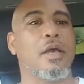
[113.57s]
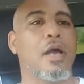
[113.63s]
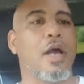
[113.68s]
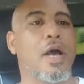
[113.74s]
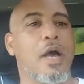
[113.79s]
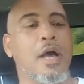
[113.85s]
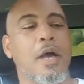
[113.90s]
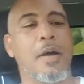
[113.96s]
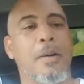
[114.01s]

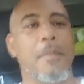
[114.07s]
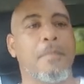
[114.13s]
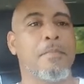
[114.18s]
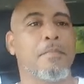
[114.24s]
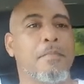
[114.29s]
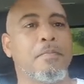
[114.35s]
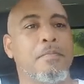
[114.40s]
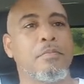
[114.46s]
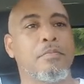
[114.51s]

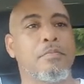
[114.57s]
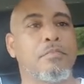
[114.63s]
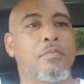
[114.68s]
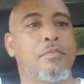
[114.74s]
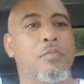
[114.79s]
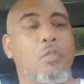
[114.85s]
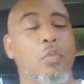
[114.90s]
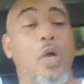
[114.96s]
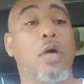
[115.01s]

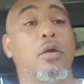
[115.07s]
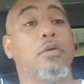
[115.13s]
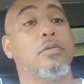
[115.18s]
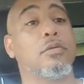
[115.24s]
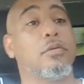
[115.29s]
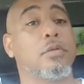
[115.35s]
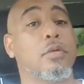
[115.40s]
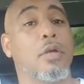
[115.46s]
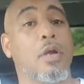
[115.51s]
um, well,
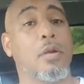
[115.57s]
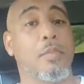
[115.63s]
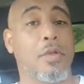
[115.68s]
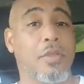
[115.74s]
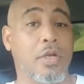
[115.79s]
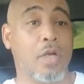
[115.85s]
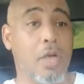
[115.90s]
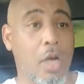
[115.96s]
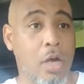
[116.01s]
her
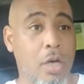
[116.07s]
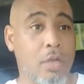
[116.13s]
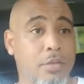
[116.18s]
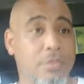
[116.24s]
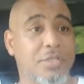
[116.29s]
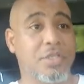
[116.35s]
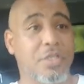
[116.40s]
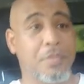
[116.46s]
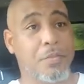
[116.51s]
mother
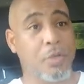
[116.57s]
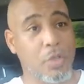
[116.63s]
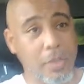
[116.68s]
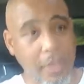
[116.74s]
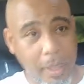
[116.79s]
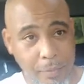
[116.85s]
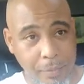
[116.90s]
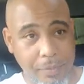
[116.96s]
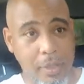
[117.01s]
called to
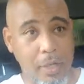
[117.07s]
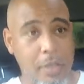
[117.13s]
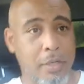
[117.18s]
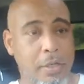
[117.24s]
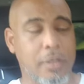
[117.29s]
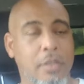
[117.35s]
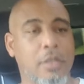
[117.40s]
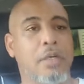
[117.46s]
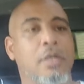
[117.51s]
communicate with
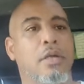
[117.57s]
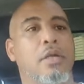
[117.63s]
her